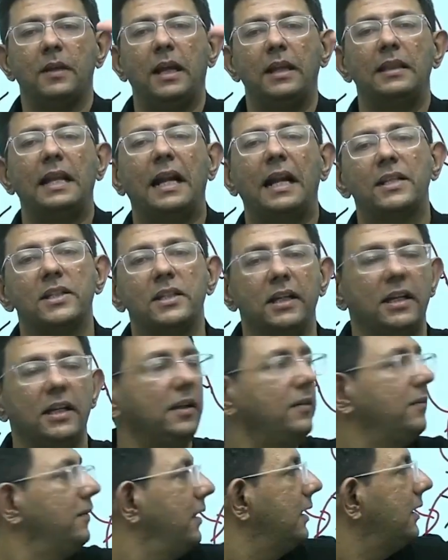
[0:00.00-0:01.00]
And that's it.
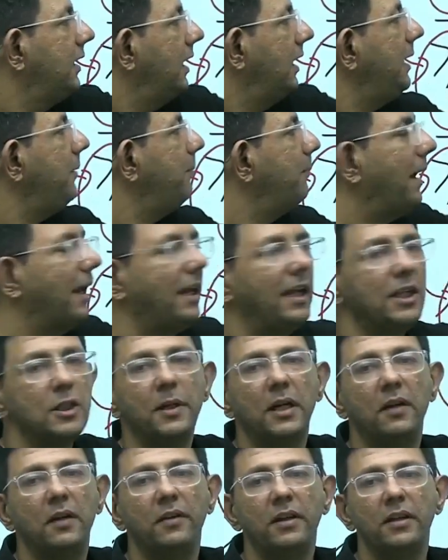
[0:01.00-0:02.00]
The imbalance
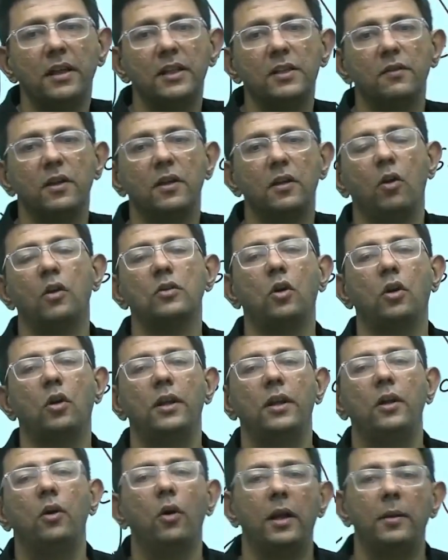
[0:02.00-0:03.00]
between this will cause
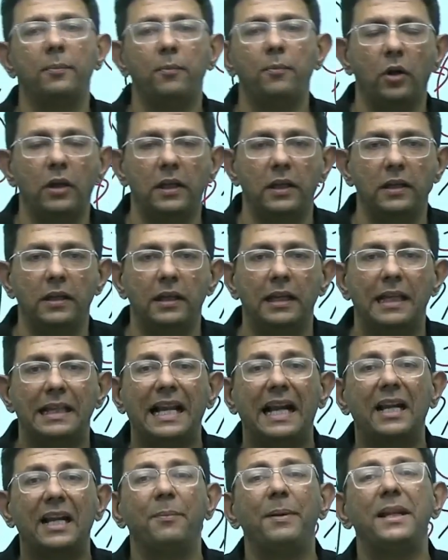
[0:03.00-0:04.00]
oligo and poly.
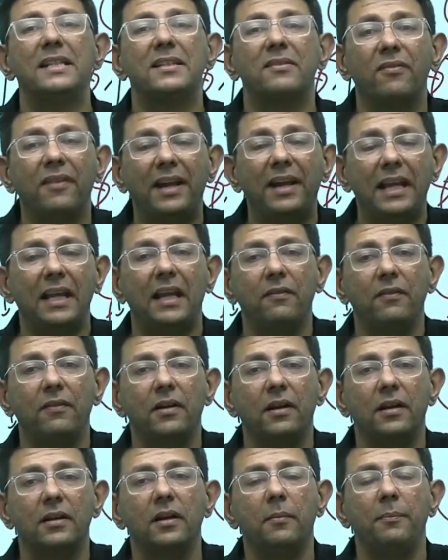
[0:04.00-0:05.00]
That means
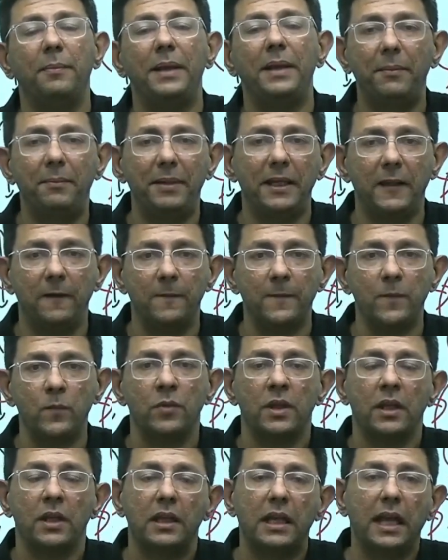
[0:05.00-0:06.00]
wherever the baby
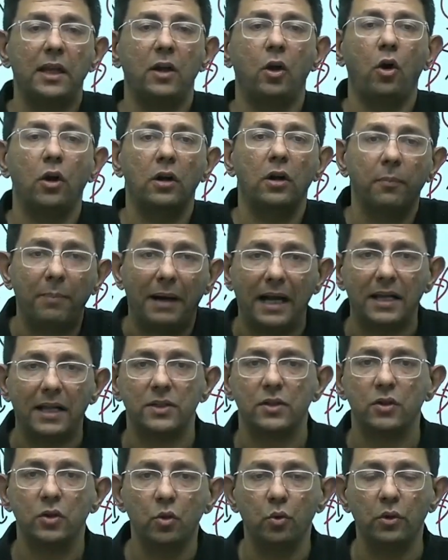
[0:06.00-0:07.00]
cannot
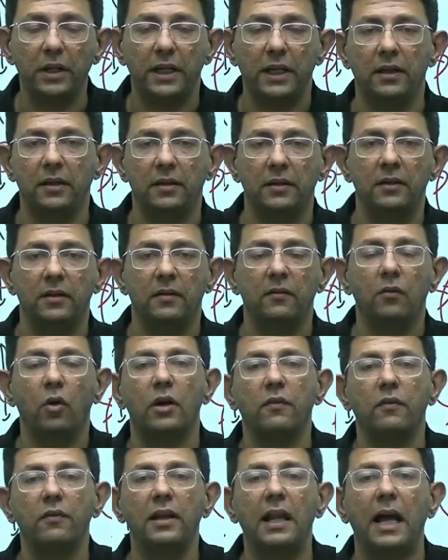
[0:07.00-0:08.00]
pass urine,
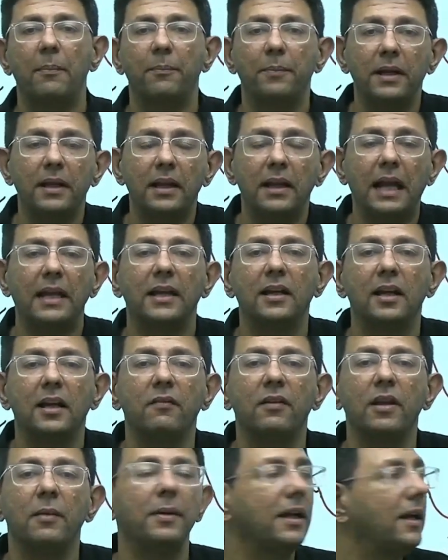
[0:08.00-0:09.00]
what will happen? Liquor
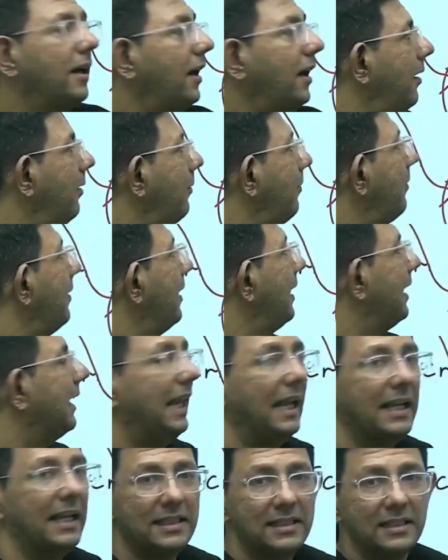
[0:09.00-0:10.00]
will become
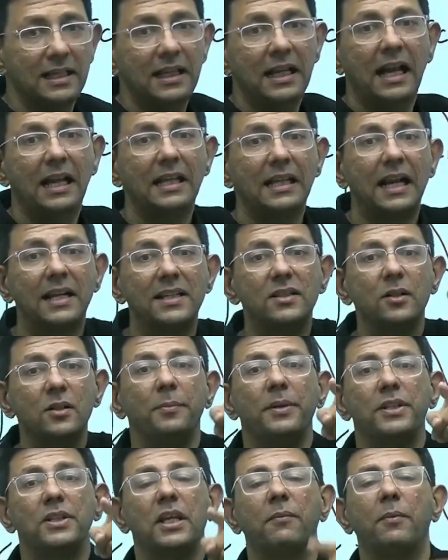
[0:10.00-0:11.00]
less. That's the
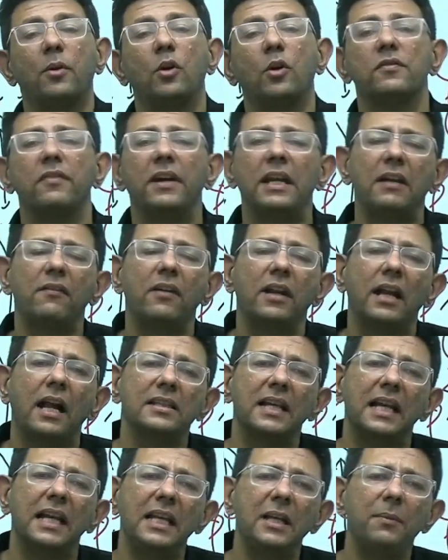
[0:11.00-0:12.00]
mistake, because whenever I
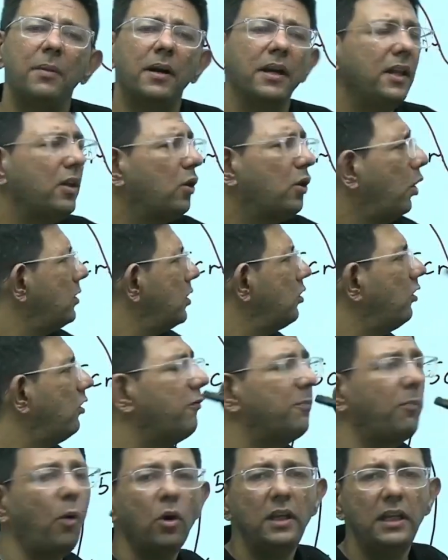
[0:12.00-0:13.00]
ask anybody causes
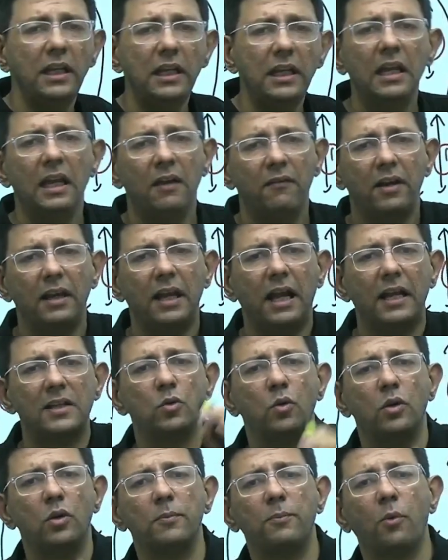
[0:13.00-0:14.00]
of poly, when I ask
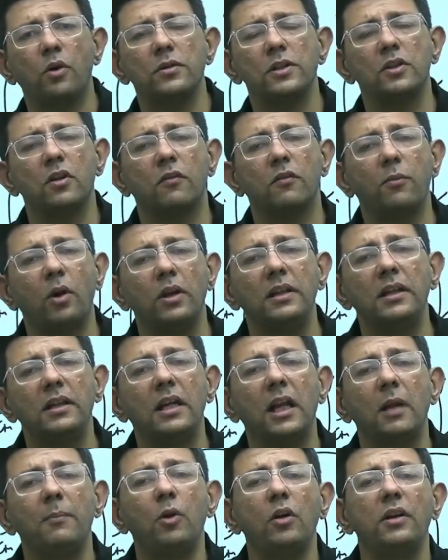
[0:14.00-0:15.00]
student causes of poly, they
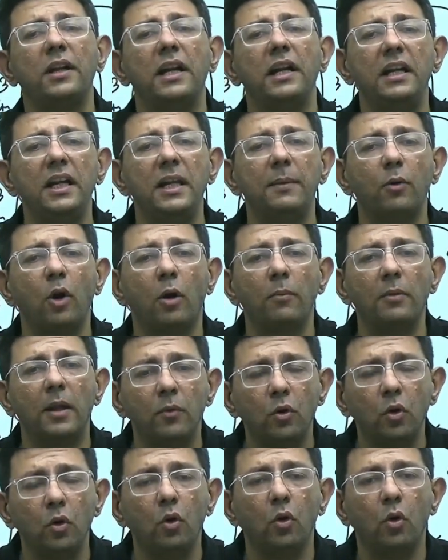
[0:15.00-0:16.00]
tell me all kidney
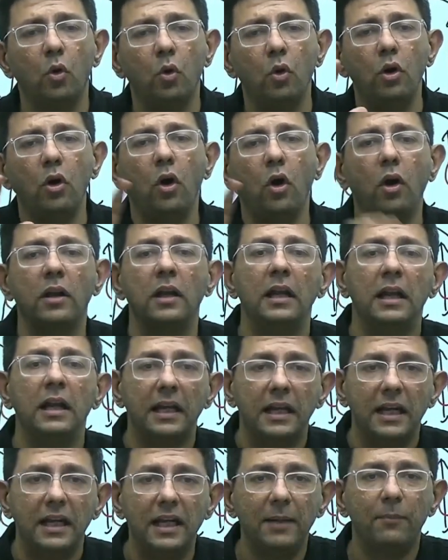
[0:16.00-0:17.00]
problem. No, hold on.
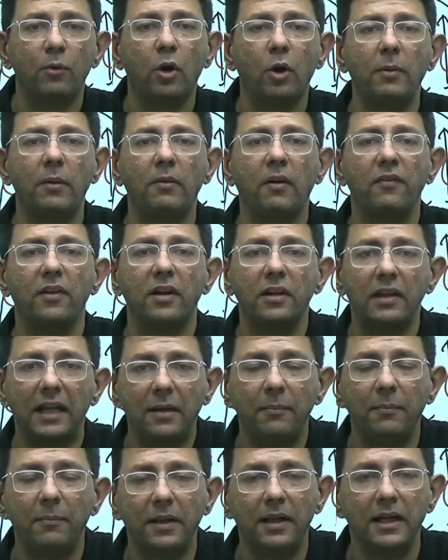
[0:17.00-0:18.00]
Kidney problem after
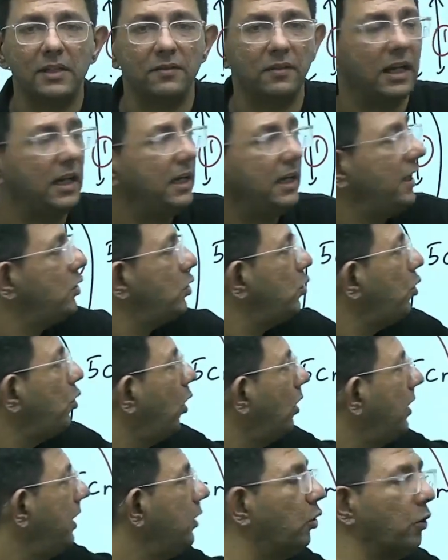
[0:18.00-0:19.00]
10 minutes when I teach you
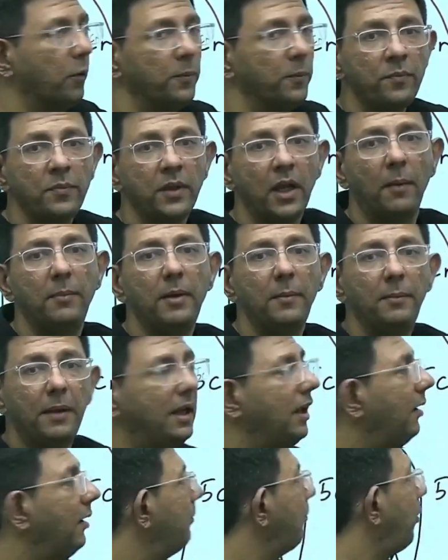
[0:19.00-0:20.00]
oligo. Abhi
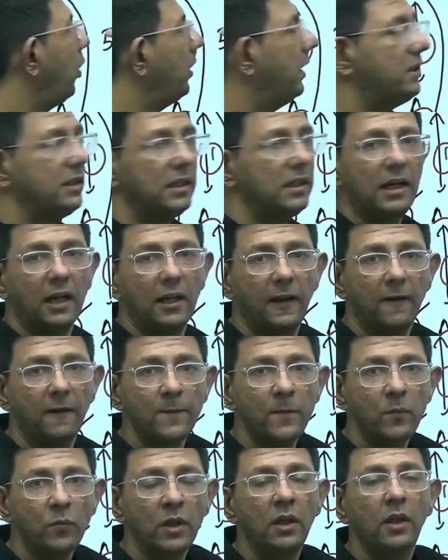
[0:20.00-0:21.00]
pehle hum poly sikha rahe hain.
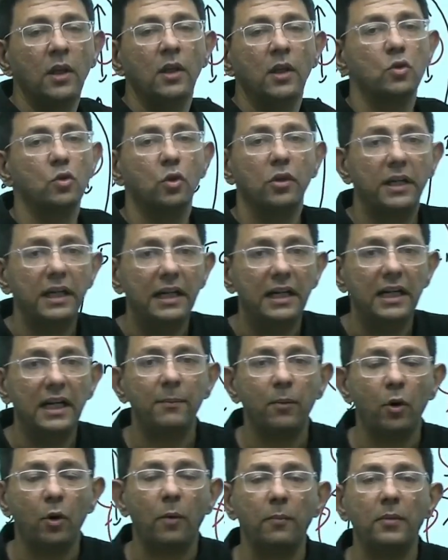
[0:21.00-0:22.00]
So kidney
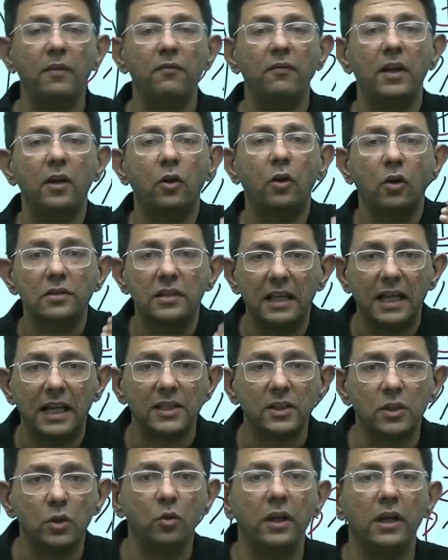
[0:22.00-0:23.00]
problem will cause
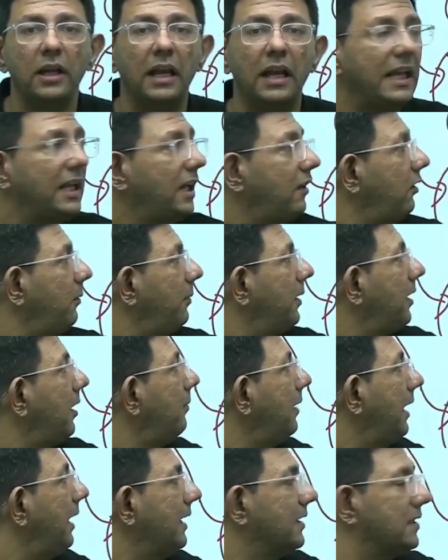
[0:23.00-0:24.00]
less urine. Liquor will
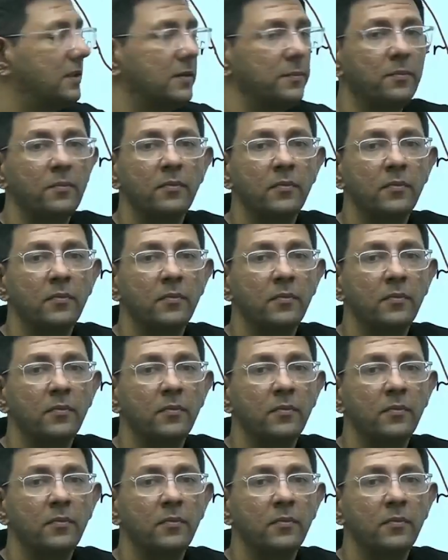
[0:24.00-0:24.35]
become less.